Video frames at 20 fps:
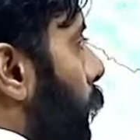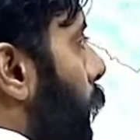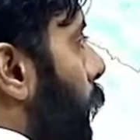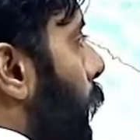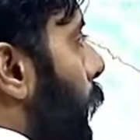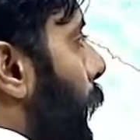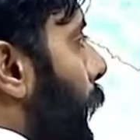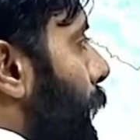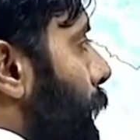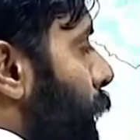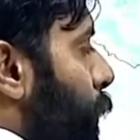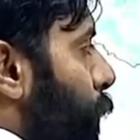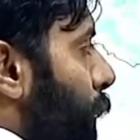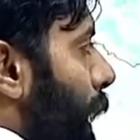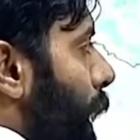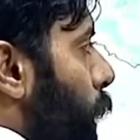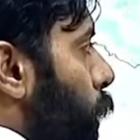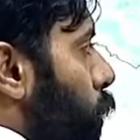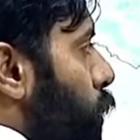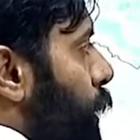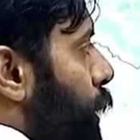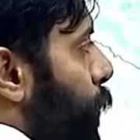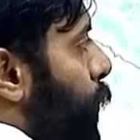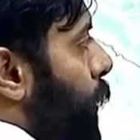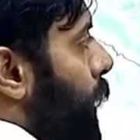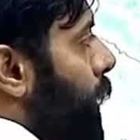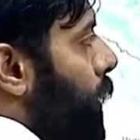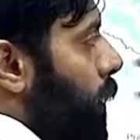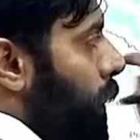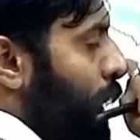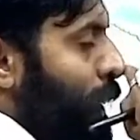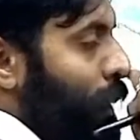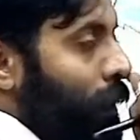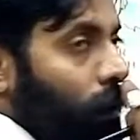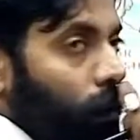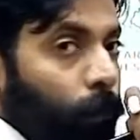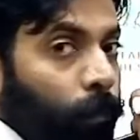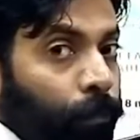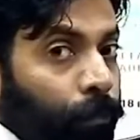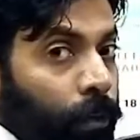and the value is different, right?
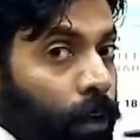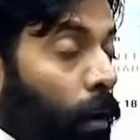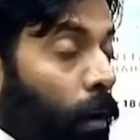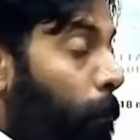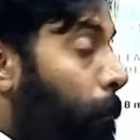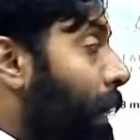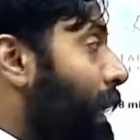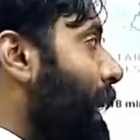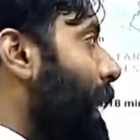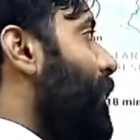But if